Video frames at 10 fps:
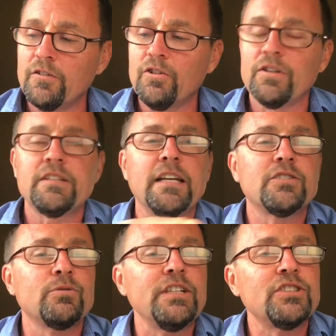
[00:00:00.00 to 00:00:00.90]
you could take
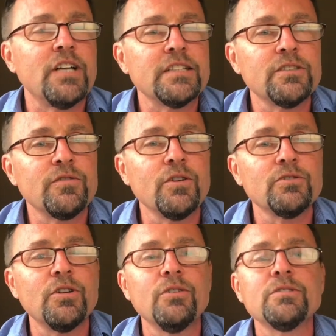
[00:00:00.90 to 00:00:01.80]
screenshots of
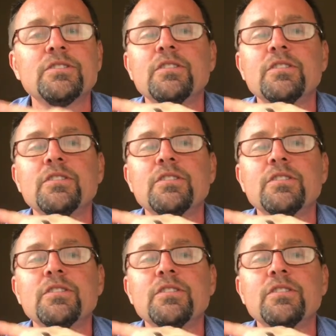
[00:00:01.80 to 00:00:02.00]
those notes.